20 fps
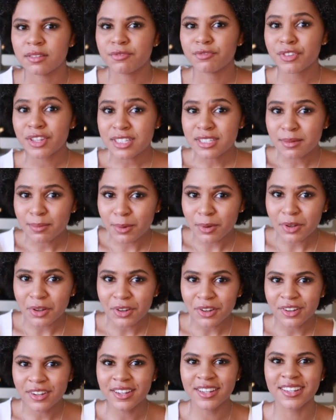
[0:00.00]

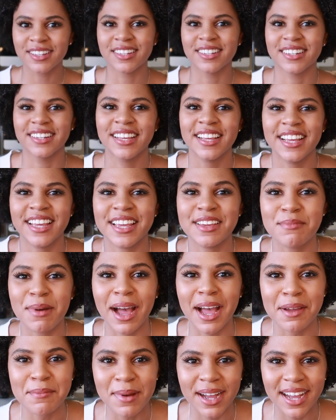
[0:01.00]
feasible in
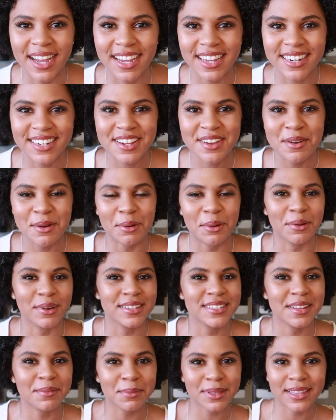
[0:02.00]
my mind,
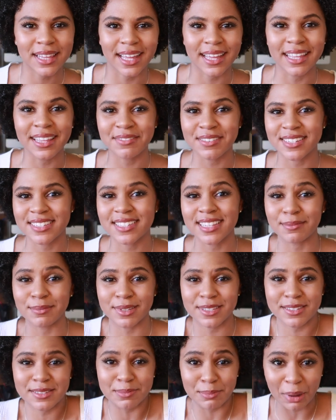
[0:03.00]
or something that even seemed
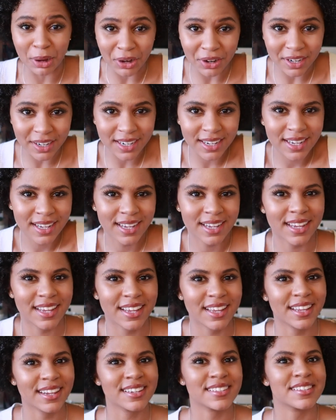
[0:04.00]
smart.
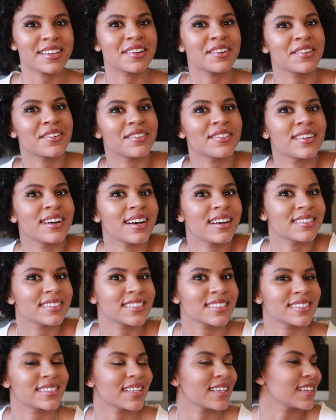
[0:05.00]
And so I was
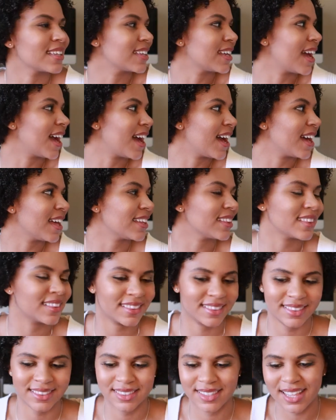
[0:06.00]
just like, yeah,
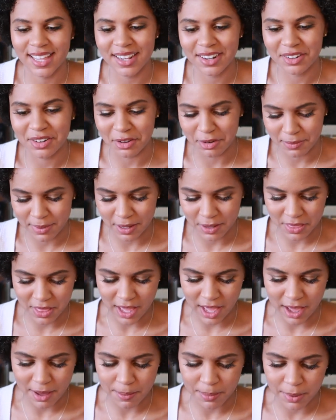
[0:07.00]
I don't know about
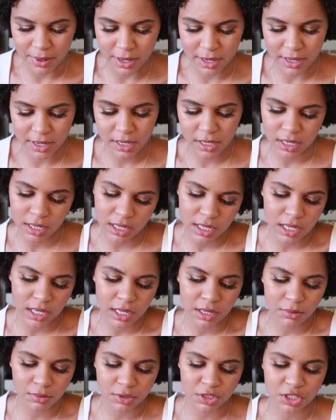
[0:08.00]
that, but
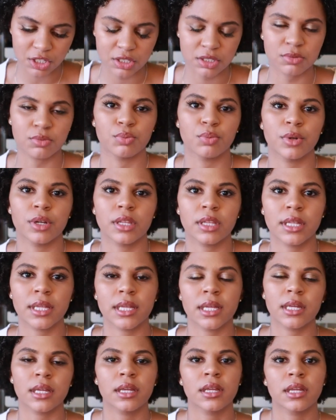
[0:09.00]
it was just
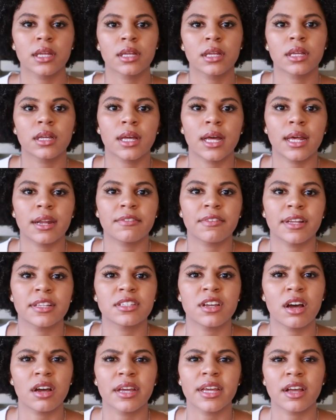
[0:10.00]
really kind of like
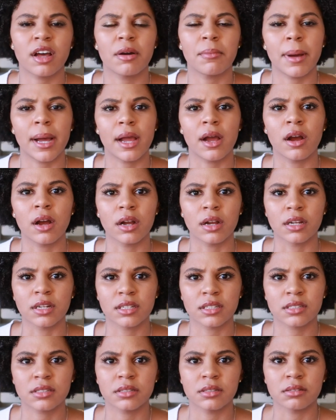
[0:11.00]
tugging on my heart
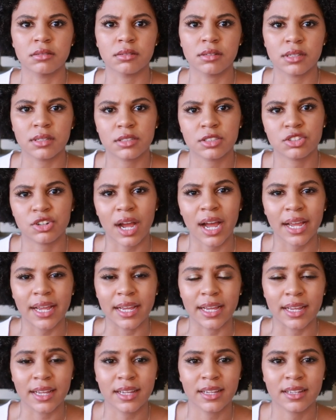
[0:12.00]
to try
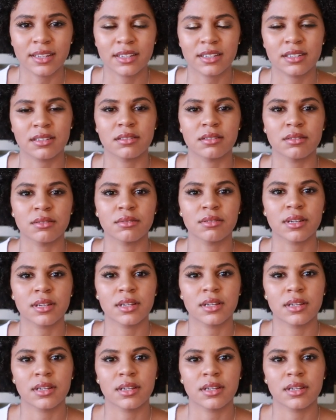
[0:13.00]
it, to